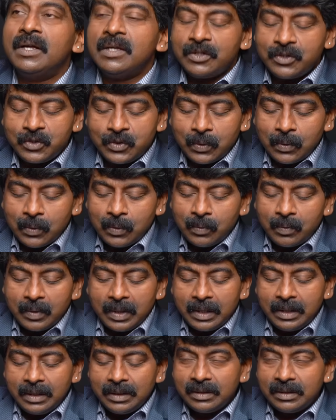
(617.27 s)
So
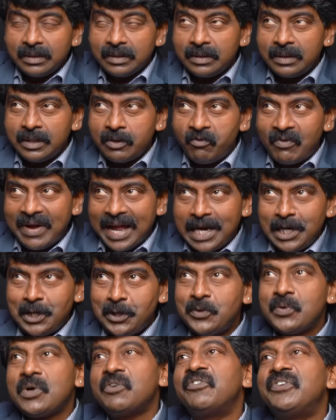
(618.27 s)
the
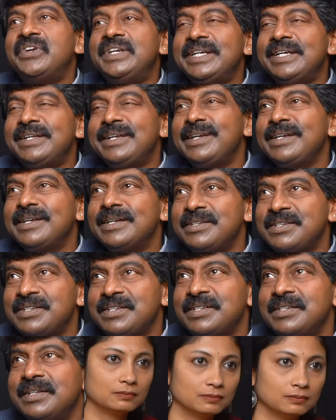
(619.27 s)
value of hearing
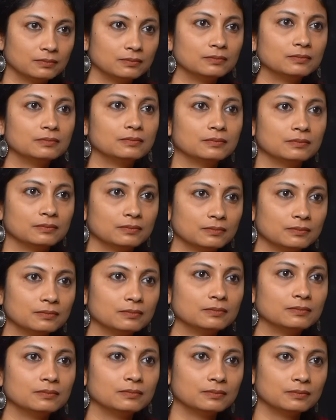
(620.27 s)
is appreciated only
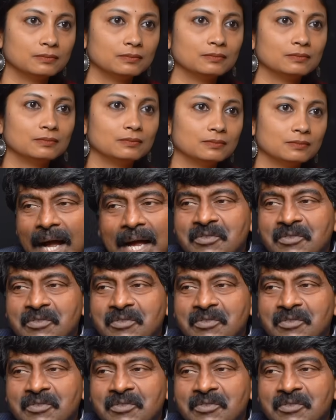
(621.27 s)
when they lose it.